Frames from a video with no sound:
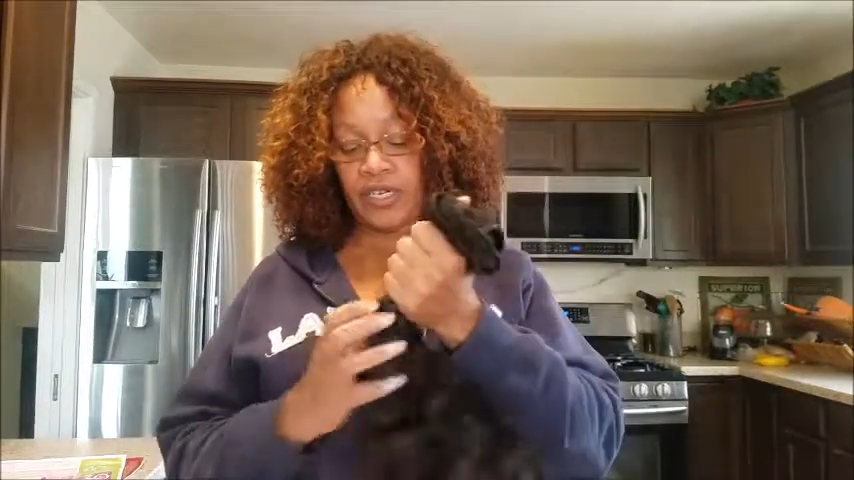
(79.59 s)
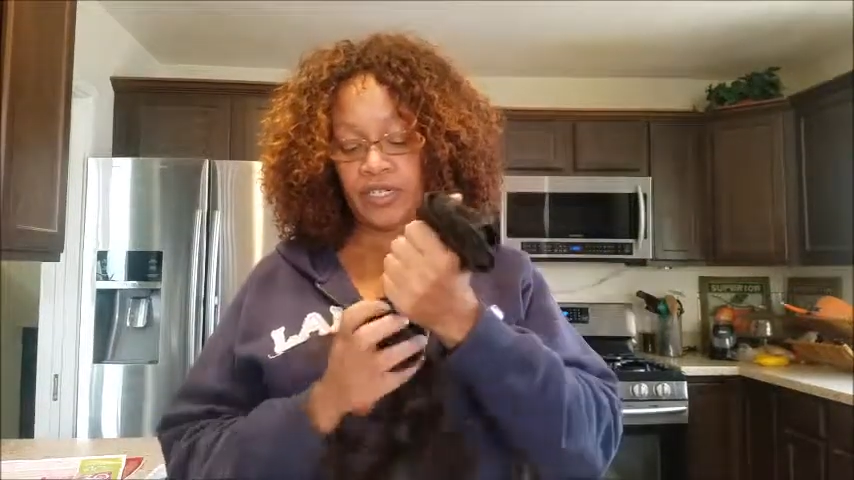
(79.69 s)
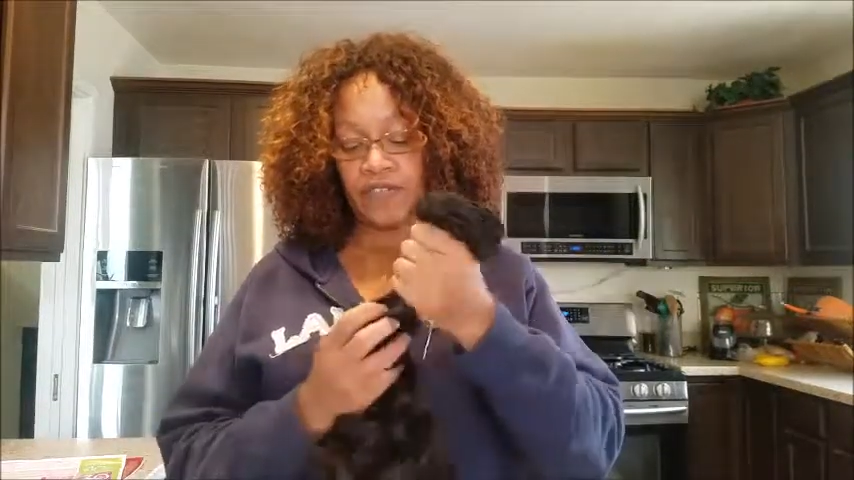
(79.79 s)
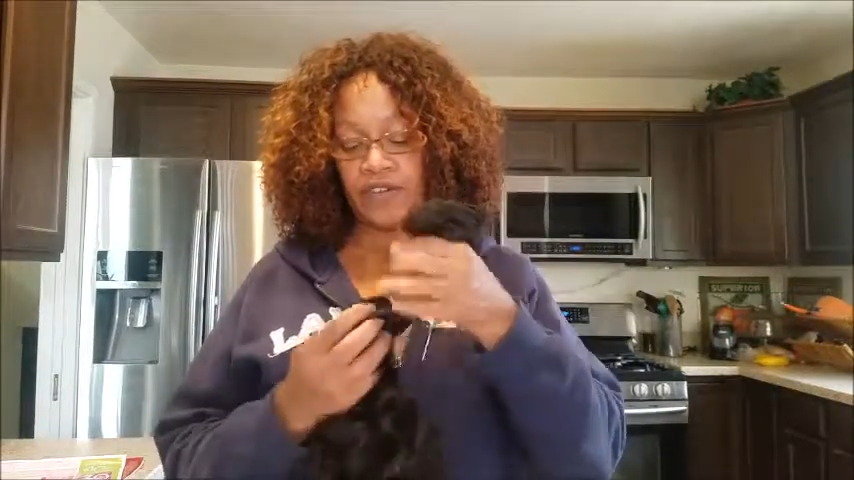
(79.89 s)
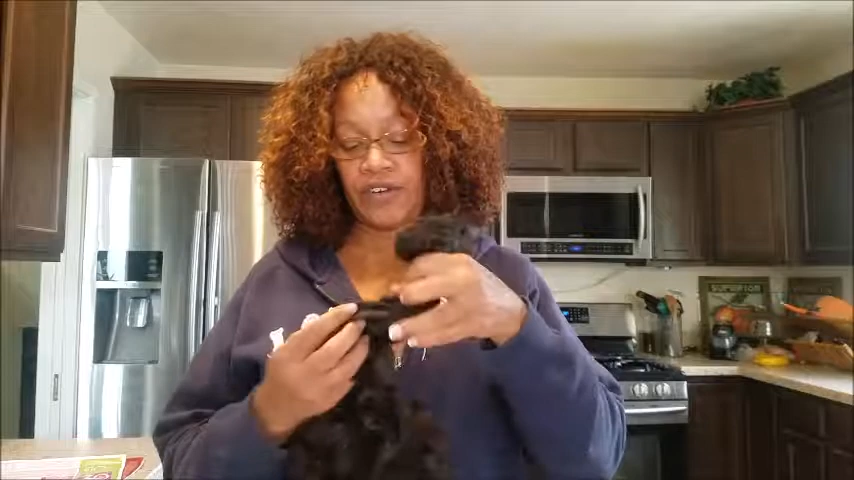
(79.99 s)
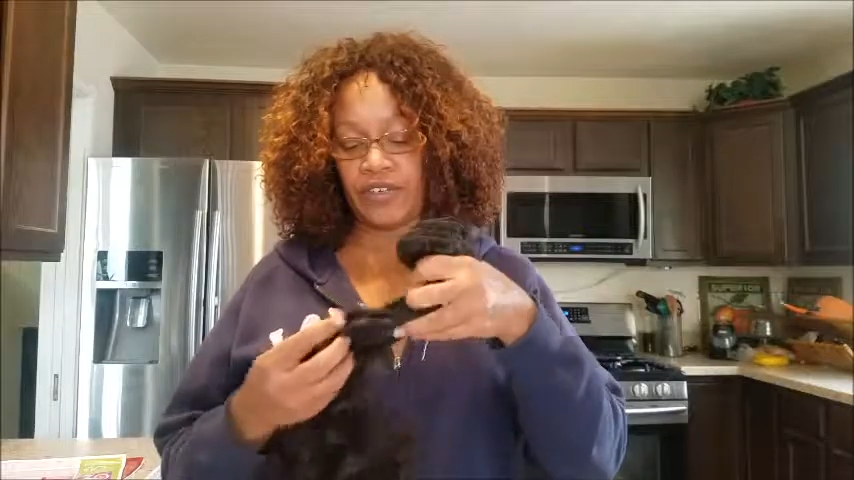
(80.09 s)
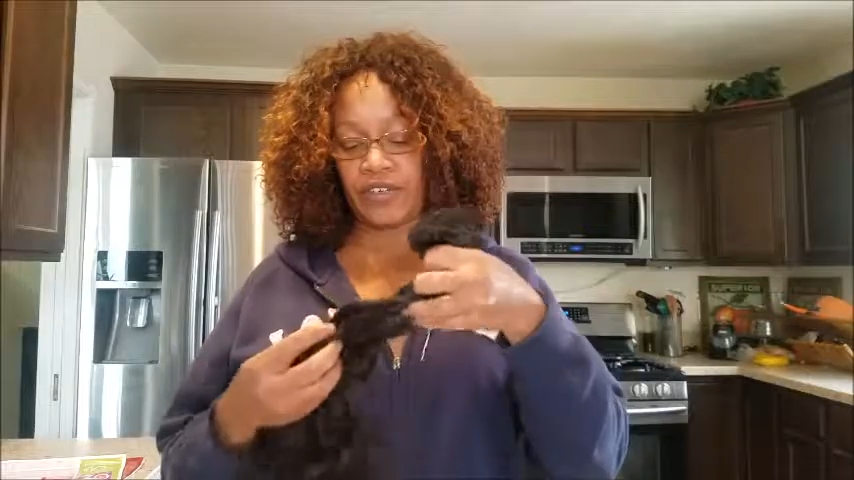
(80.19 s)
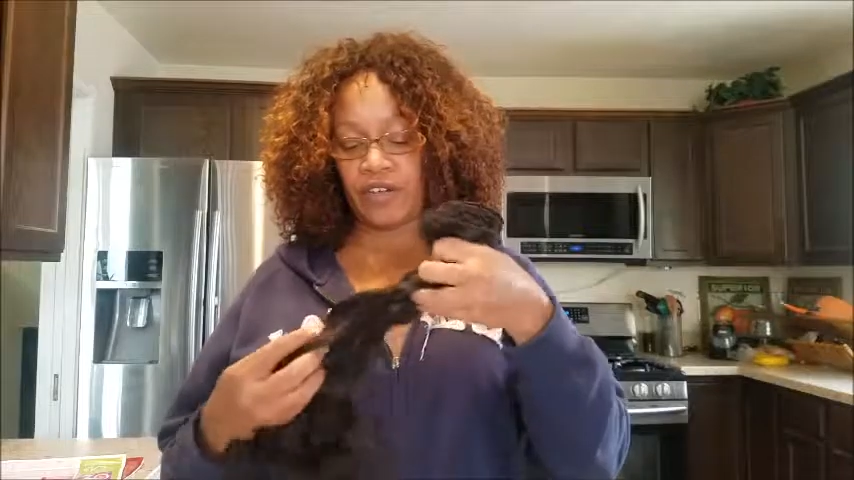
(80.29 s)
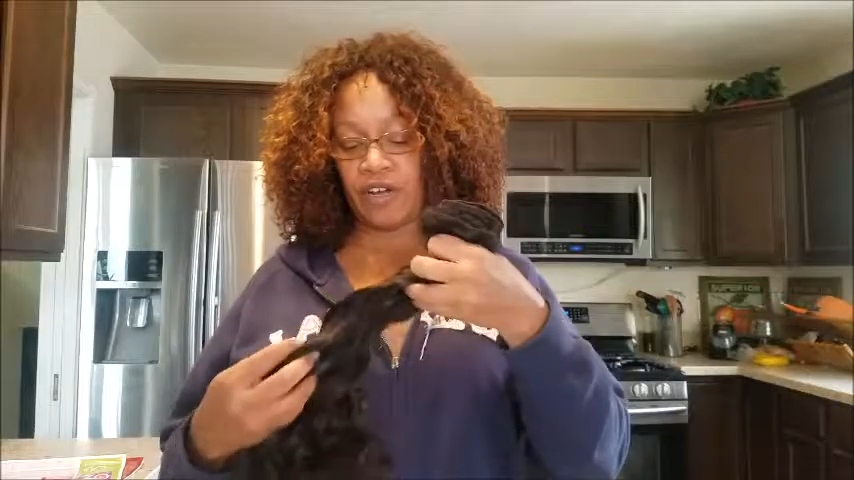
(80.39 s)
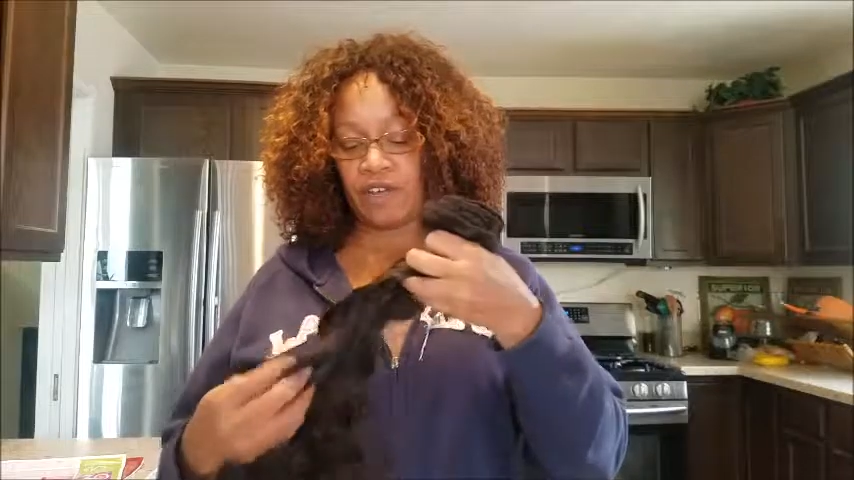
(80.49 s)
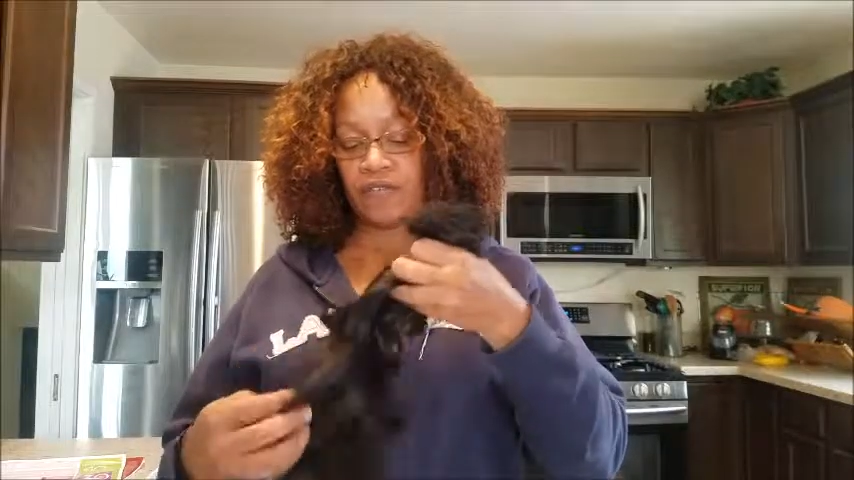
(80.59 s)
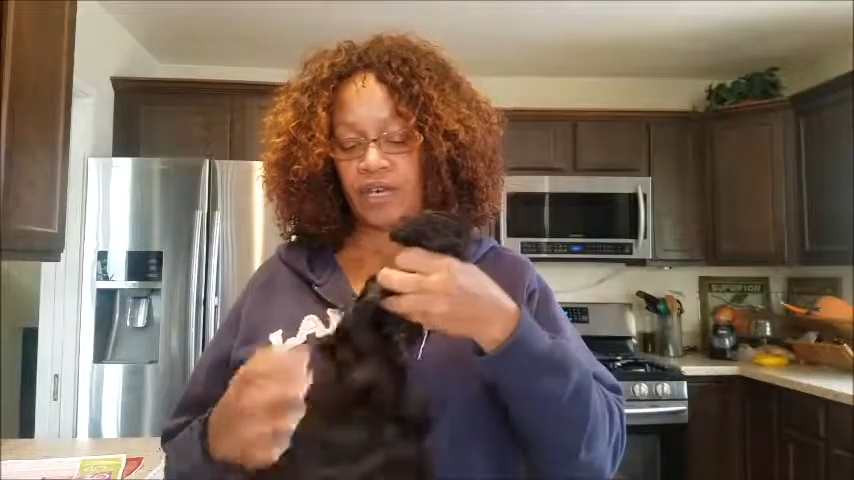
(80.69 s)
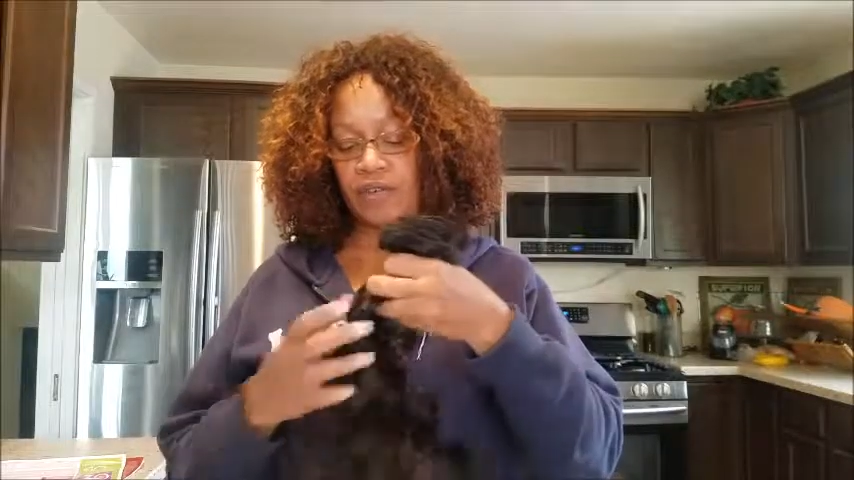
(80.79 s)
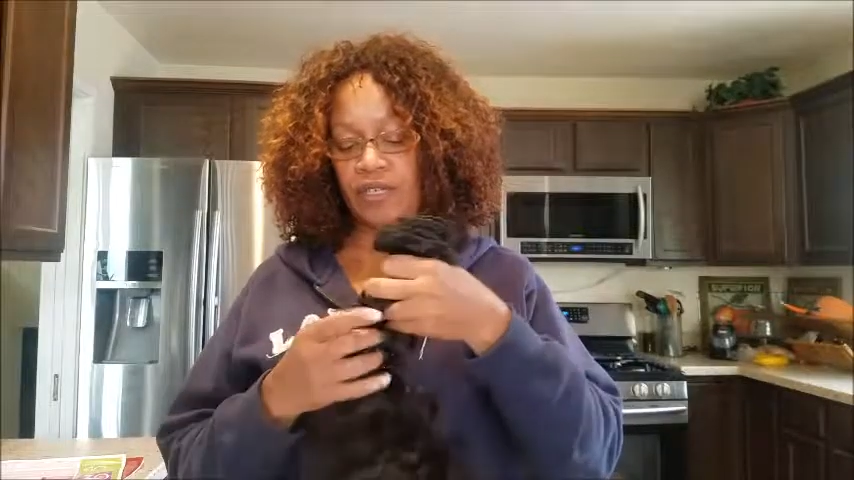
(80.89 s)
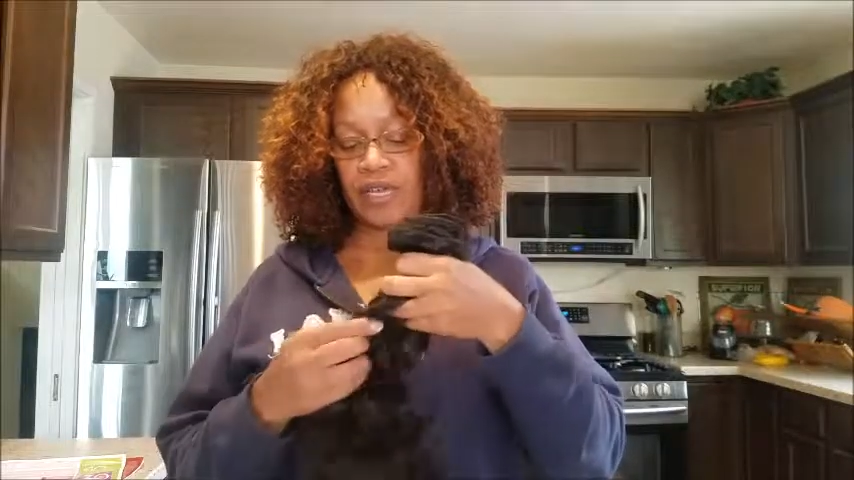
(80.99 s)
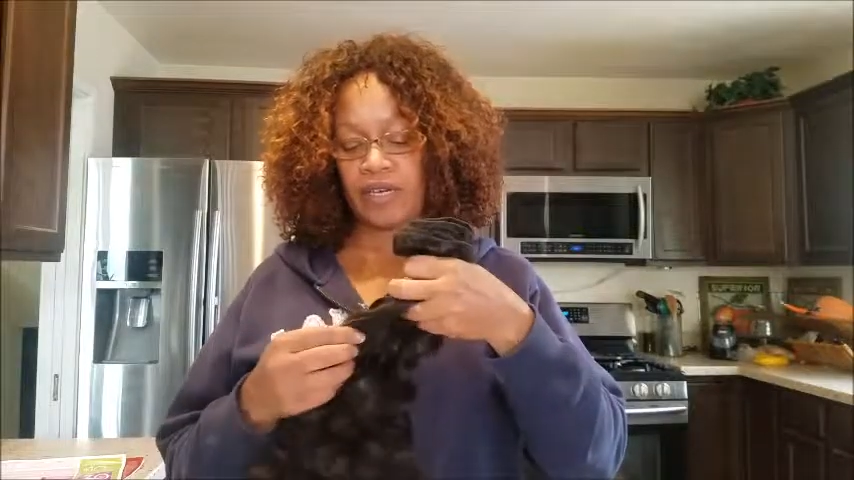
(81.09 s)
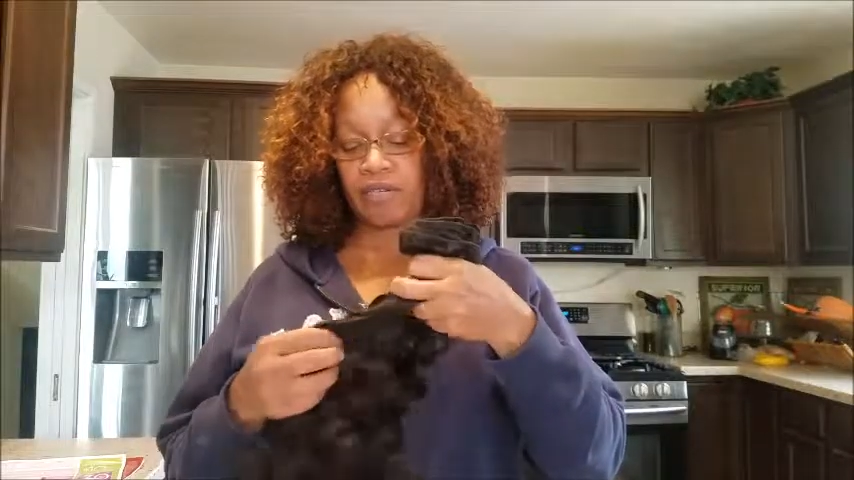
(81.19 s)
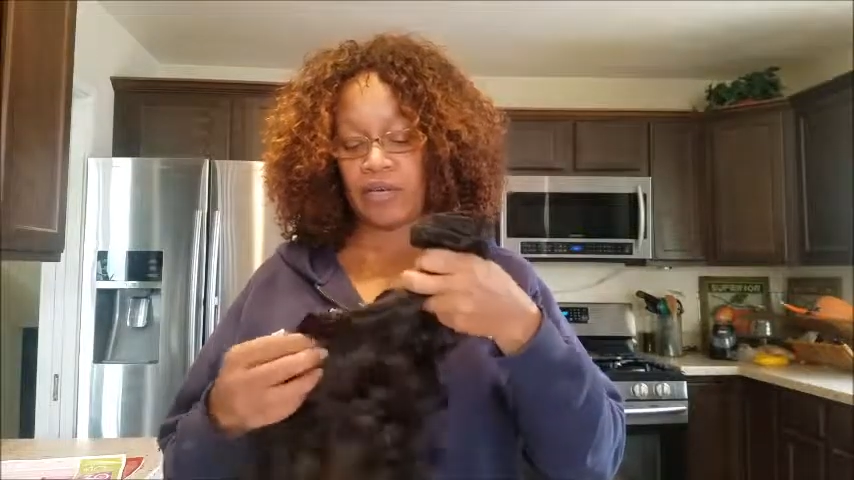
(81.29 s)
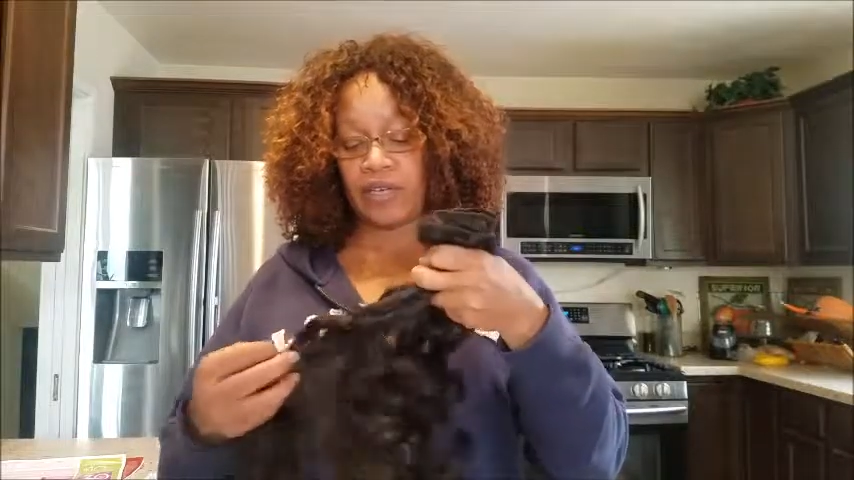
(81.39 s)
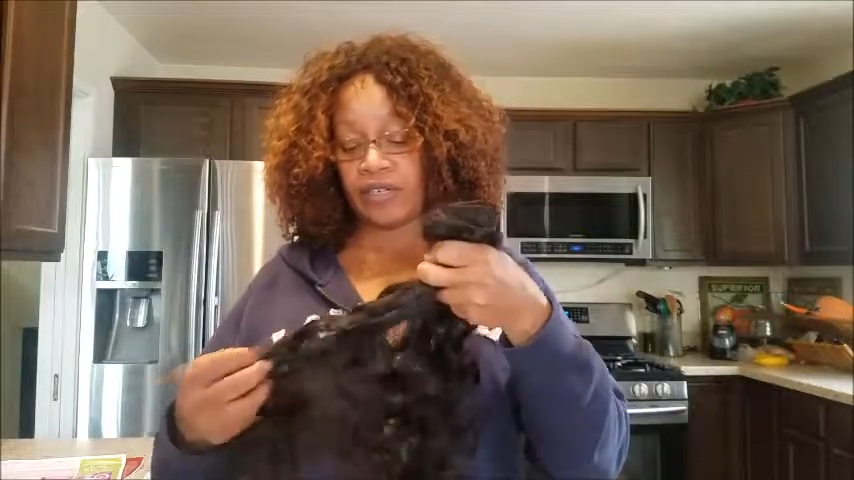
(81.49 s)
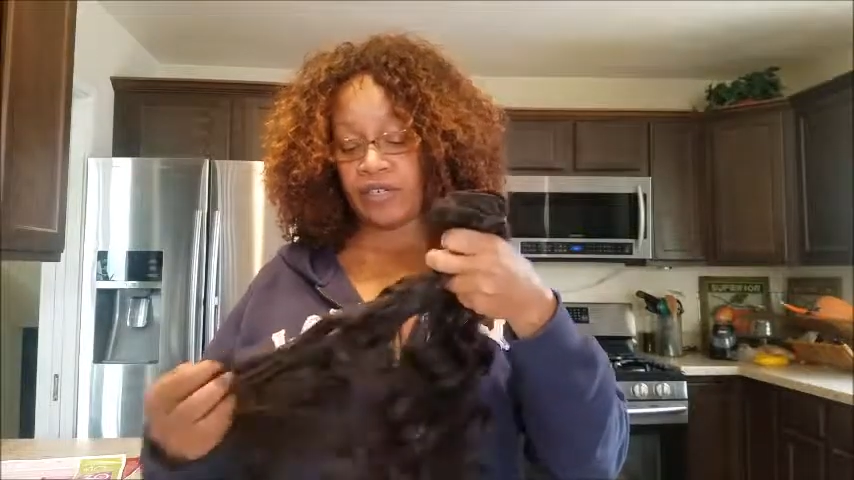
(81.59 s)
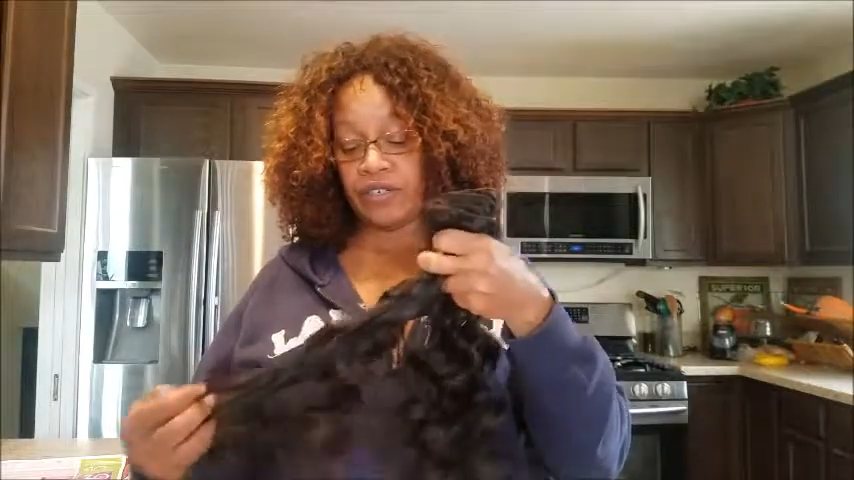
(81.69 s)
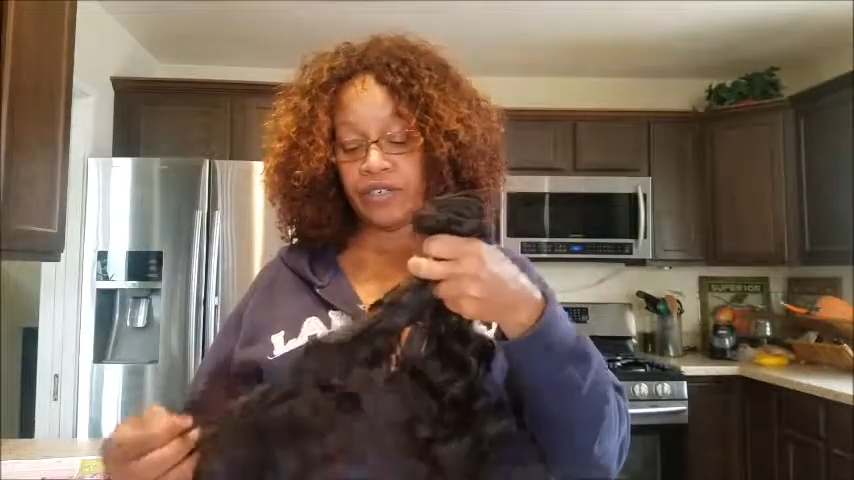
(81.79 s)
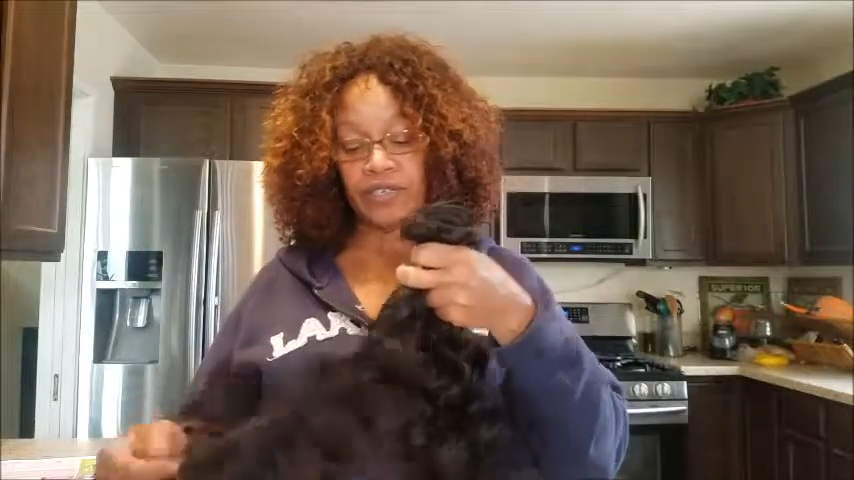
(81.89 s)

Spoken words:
It's very soft. I mean, like butter.